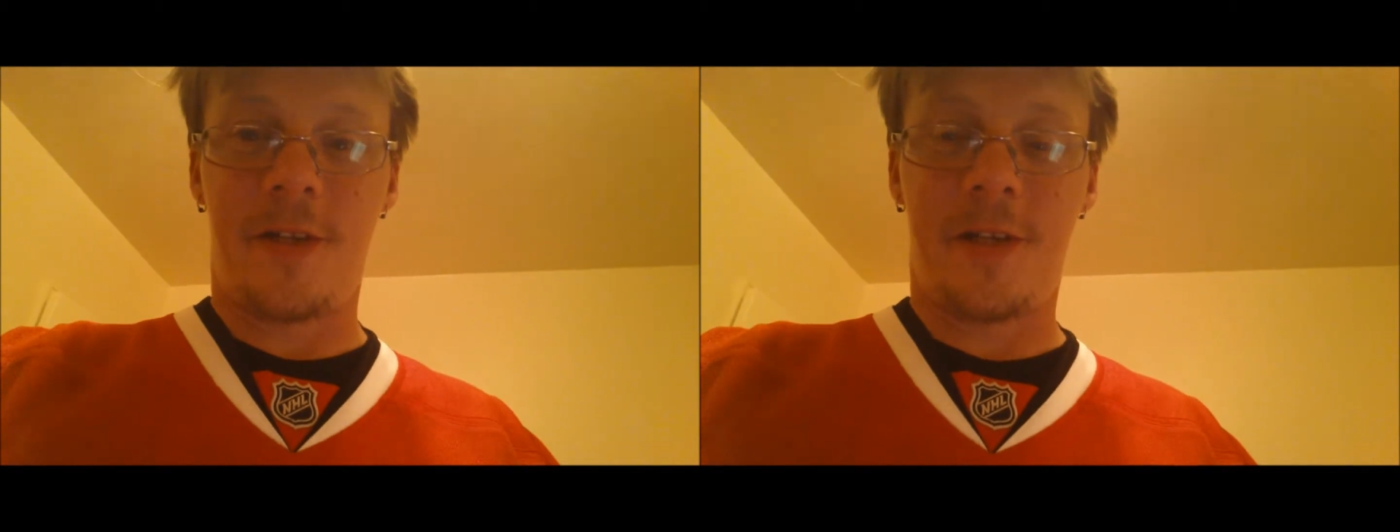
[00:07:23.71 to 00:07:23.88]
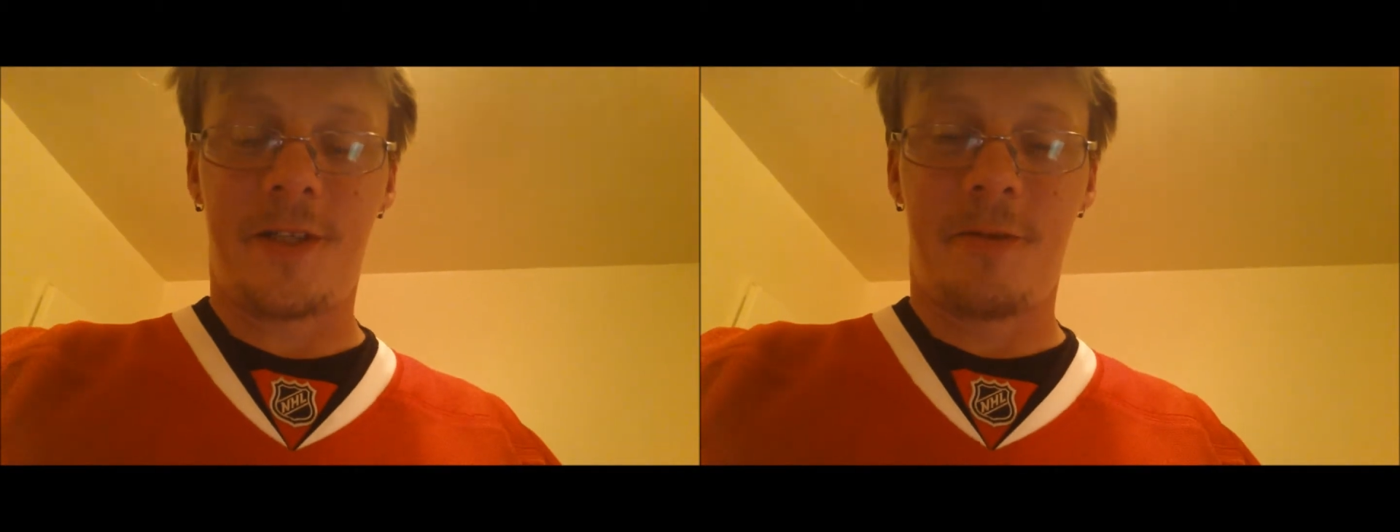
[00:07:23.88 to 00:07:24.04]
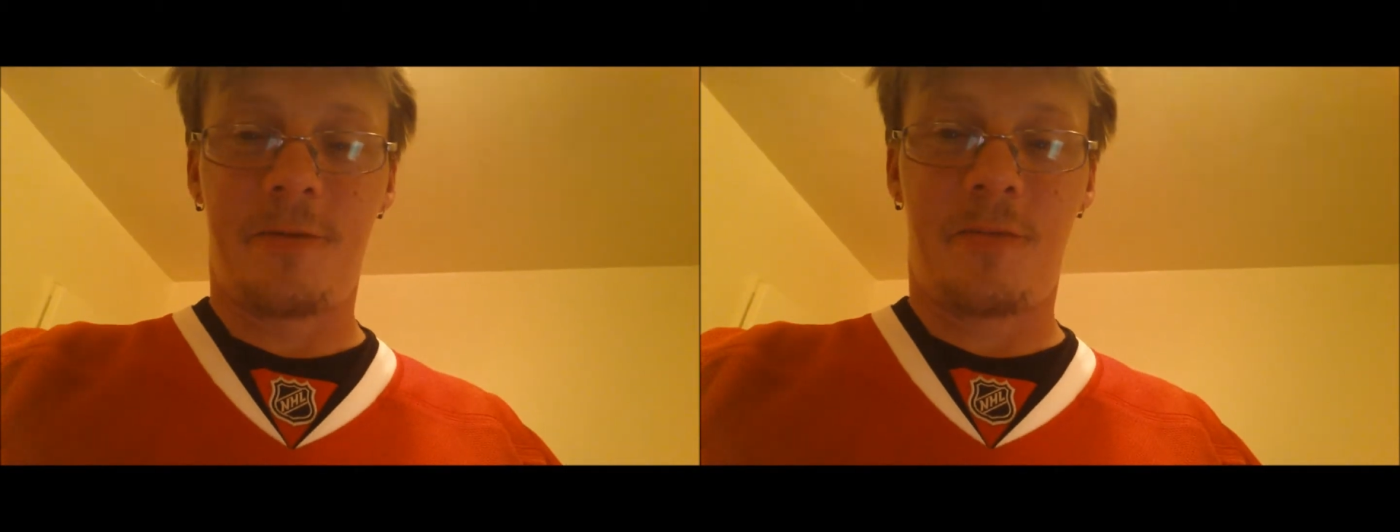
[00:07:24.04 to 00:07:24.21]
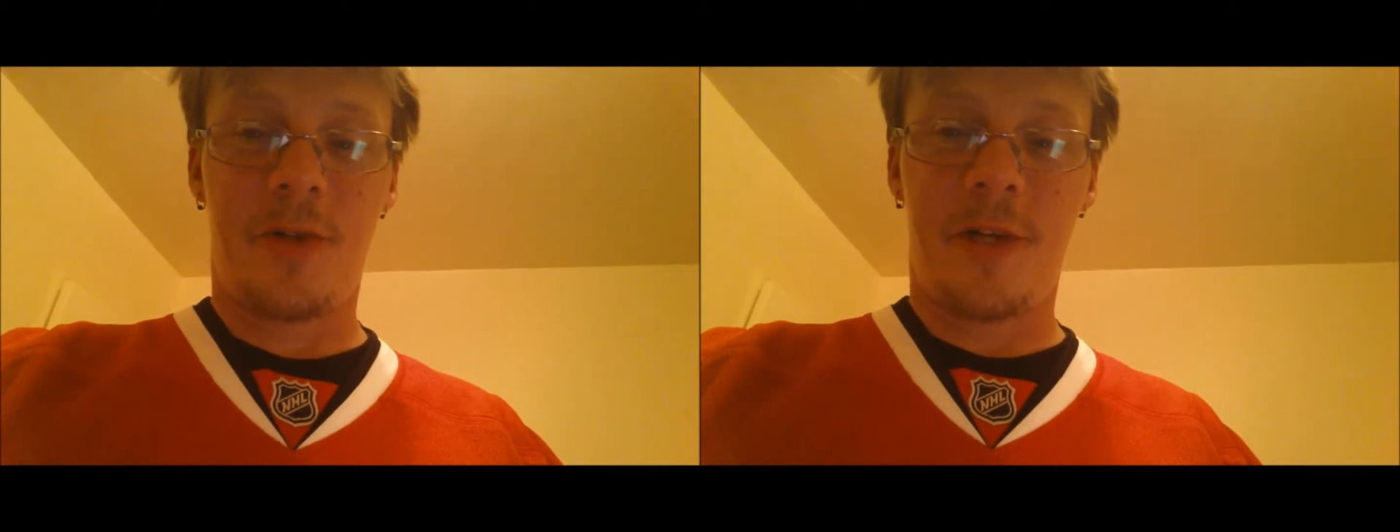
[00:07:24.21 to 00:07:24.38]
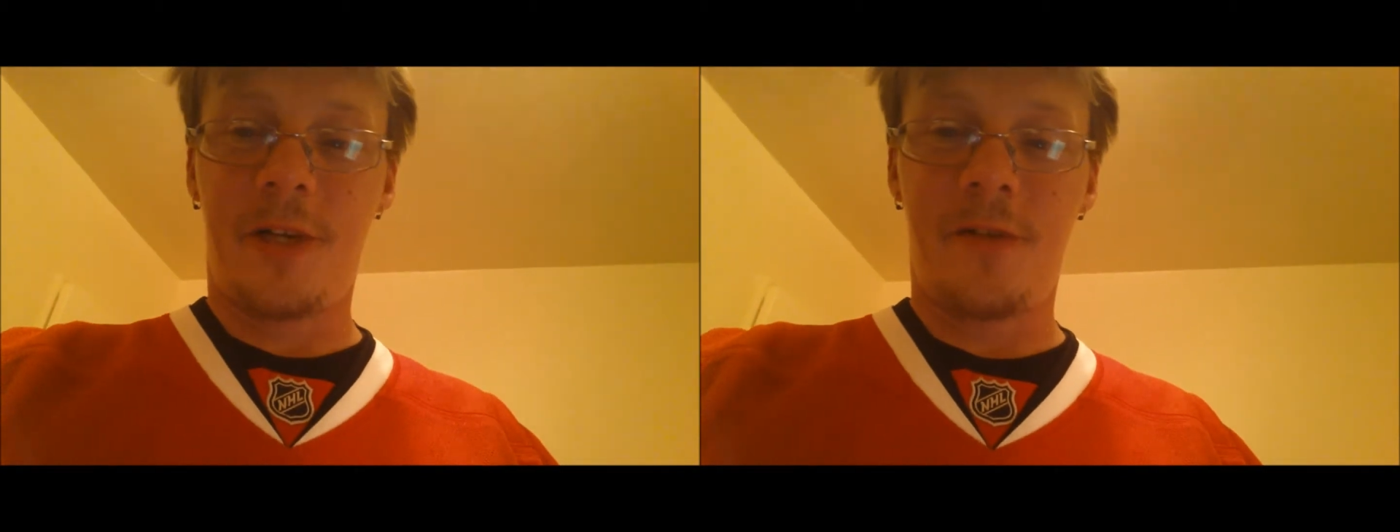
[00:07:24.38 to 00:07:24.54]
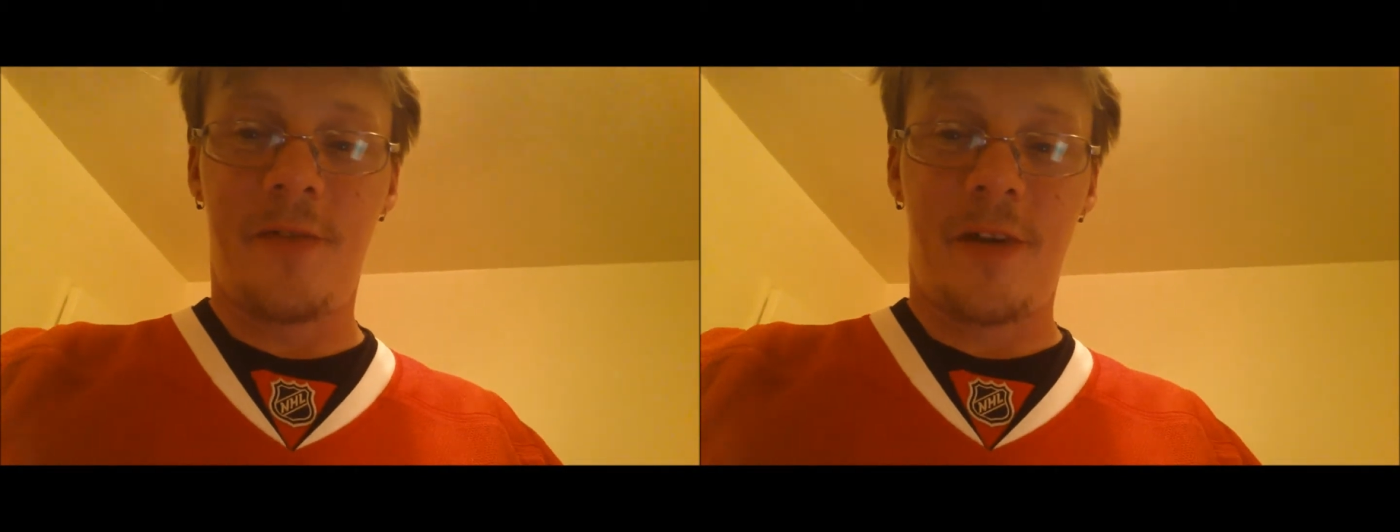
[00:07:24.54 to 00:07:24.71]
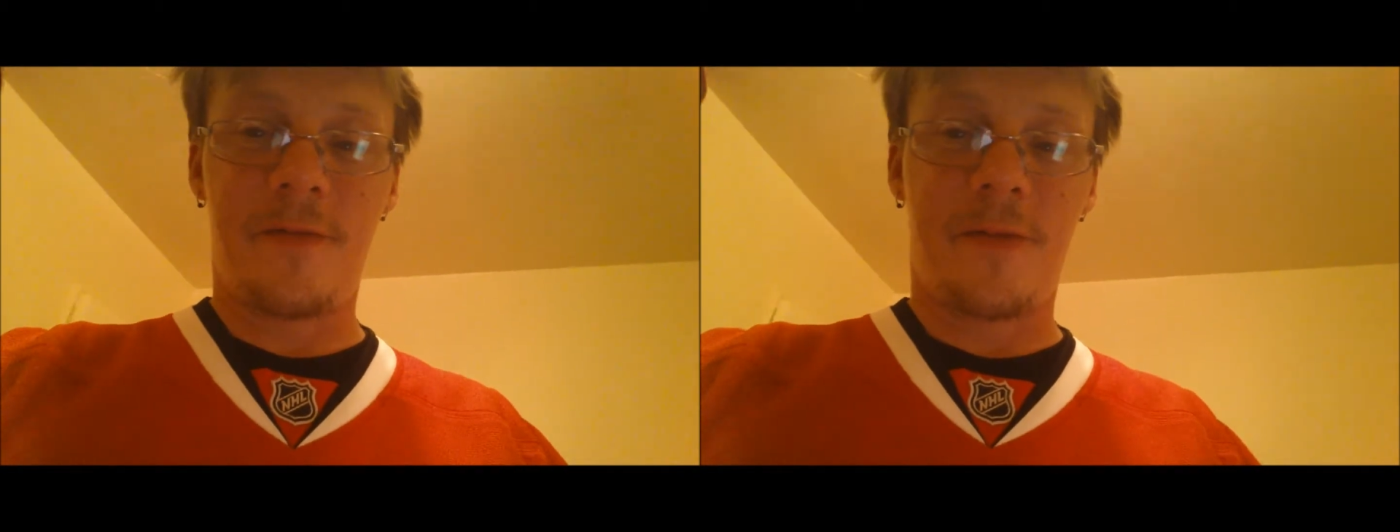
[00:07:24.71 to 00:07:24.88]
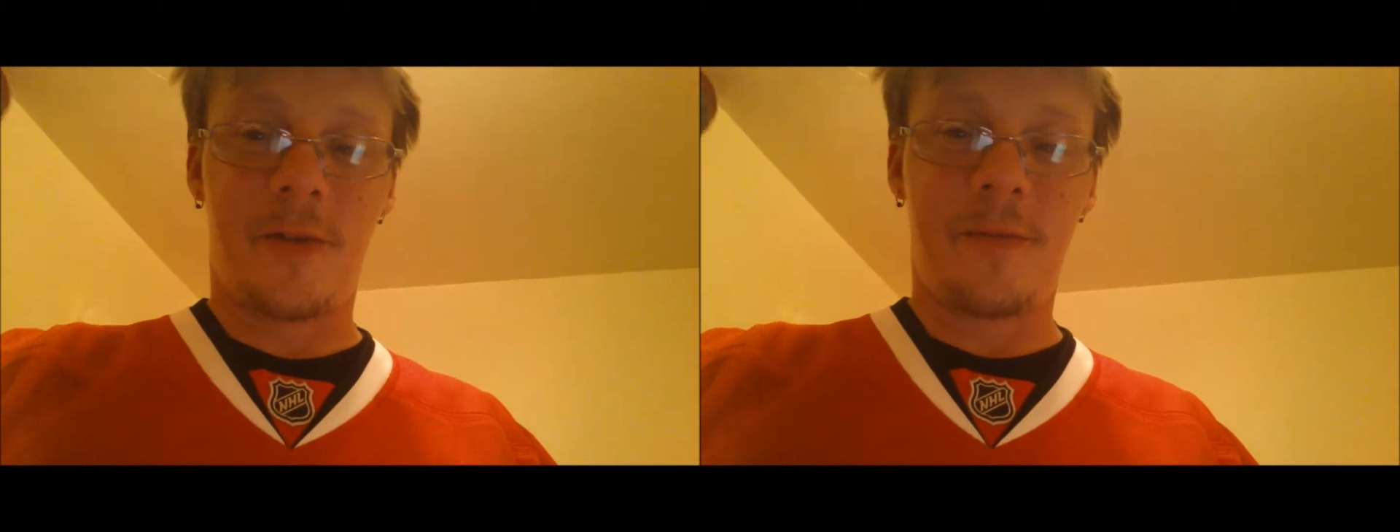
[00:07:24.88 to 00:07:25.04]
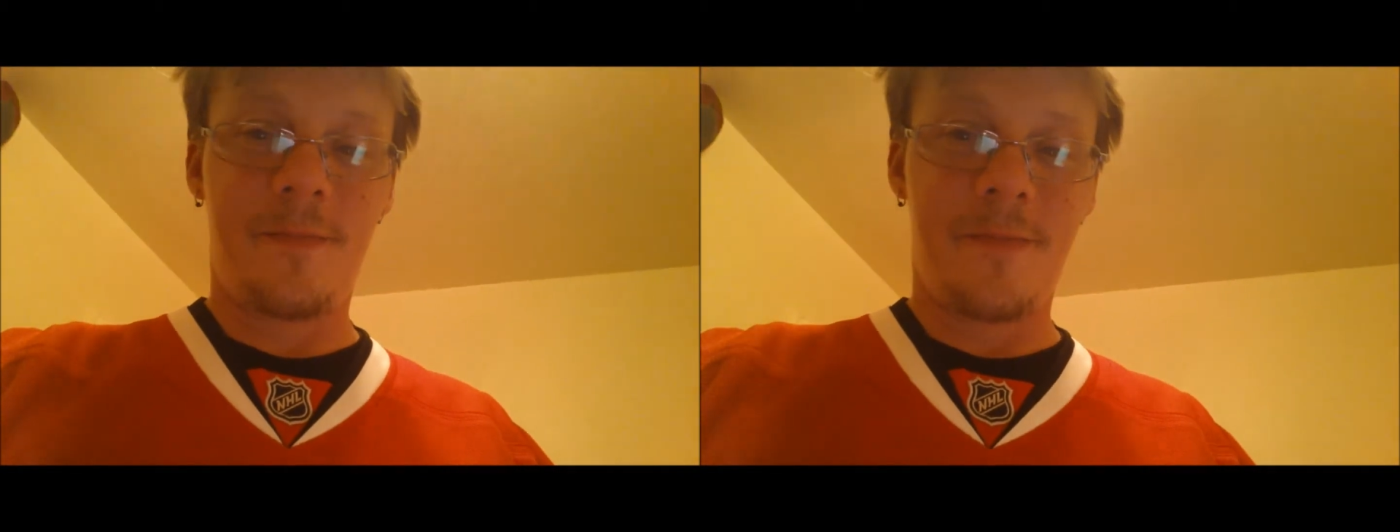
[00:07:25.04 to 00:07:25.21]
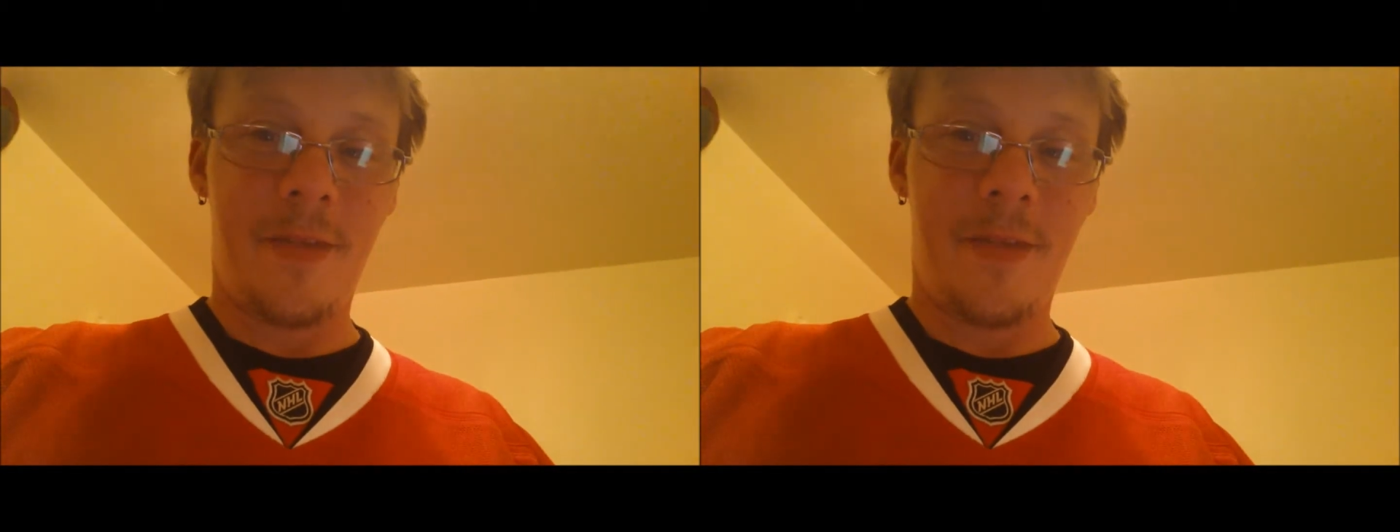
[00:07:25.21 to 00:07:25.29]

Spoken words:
like I said, was pretty uneventful.